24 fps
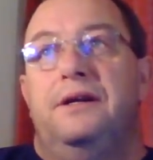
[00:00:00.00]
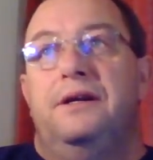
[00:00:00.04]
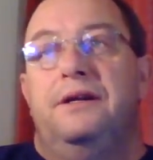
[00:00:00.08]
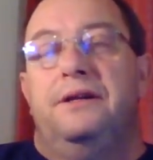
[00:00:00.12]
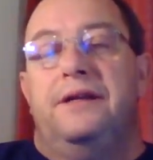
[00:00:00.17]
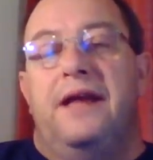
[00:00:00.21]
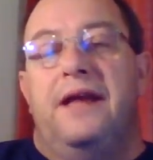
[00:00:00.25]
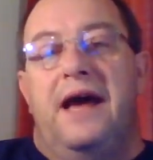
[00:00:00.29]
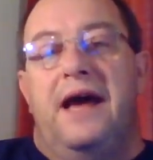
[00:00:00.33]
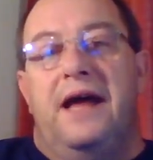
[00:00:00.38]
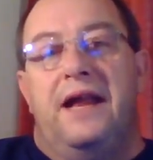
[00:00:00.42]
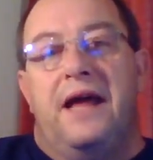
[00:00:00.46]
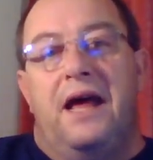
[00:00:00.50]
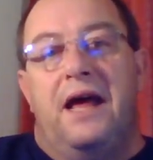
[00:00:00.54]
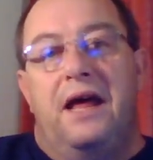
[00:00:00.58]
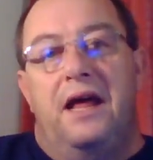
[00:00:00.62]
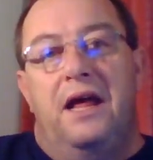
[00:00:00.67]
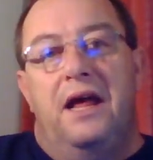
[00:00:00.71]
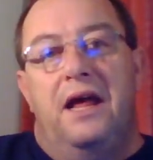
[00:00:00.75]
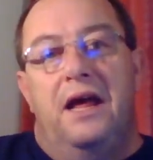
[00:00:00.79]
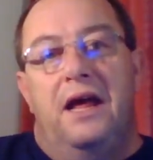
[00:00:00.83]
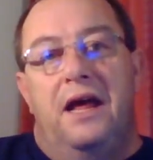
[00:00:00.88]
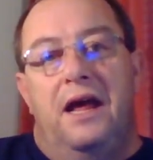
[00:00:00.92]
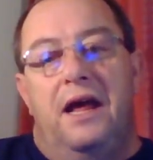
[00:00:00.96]
that
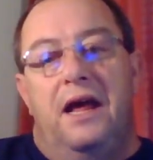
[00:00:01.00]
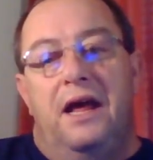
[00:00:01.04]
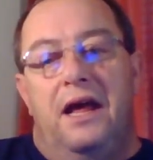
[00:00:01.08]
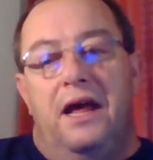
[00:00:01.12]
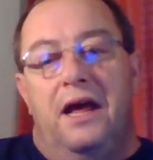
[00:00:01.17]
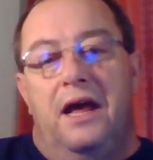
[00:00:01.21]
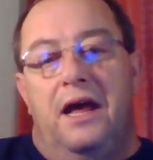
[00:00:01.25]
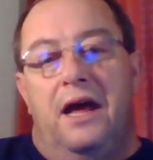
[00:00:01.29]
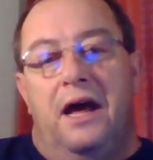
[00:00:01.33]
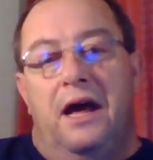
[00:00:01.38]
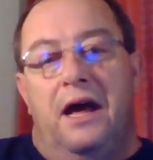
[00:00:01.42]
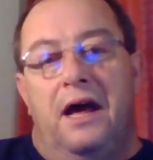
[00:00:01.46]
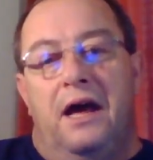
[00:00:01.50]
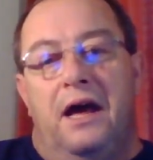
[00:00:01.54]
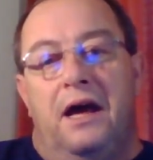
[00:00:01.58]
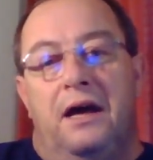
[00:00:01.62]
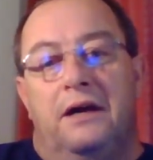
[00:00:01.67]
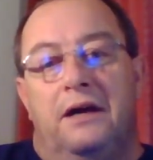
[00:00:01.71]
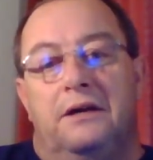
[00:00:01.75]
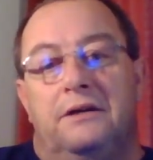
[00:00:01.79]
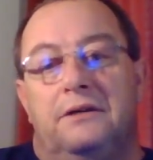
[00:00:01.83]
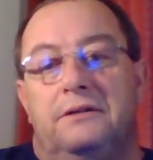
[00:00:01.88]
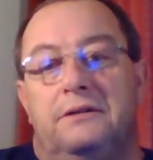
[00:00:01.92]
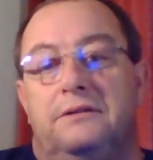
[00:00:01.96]

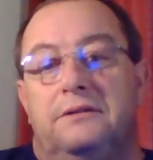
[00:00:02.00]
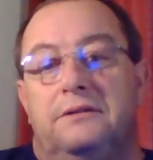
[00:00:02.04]
uh,